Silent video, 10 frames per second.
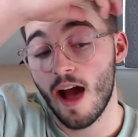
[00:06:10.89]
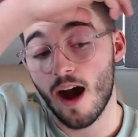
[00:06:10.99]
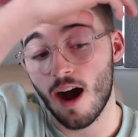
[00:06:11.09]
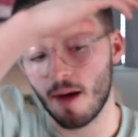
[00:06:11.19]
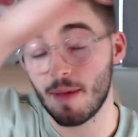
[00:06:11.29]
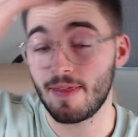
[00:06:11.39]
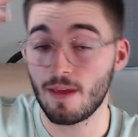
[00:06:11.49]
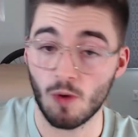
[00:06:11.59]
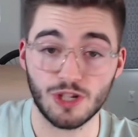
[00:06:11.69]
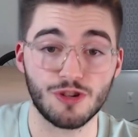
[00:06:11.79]
And
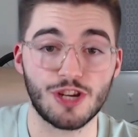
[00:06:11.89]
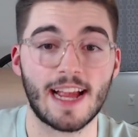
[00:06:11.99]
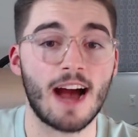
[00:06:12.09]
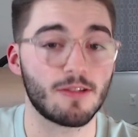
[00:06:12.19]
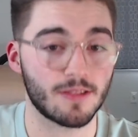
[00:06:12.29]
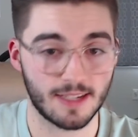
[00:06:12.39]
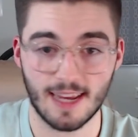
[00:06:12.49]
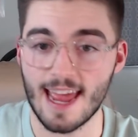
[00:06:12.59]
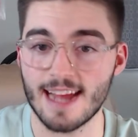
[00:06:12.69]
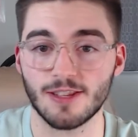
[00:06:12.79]
then once you check out,
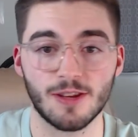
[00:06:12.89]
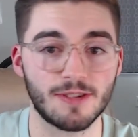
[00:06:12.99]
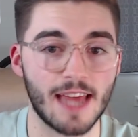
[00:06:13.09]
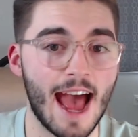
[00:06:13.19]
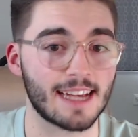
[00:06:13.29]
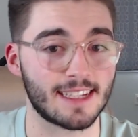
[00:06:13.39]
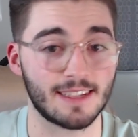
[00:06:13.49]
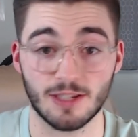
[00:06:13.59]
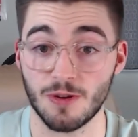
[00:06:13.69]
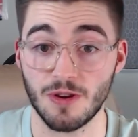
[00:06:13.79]
cancel those tasks
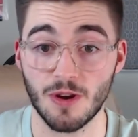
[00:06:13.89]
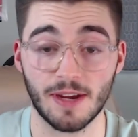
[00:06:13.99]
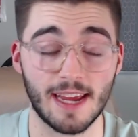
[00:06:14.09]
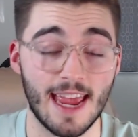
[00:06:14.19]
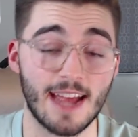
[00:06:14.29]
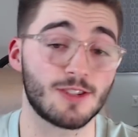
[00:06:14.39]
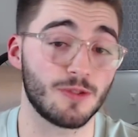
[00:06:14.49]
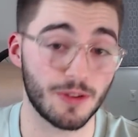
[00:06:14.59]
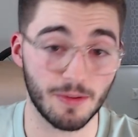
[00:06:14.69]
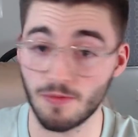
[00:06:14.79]
so you don't get
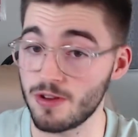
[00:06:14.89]
canceled,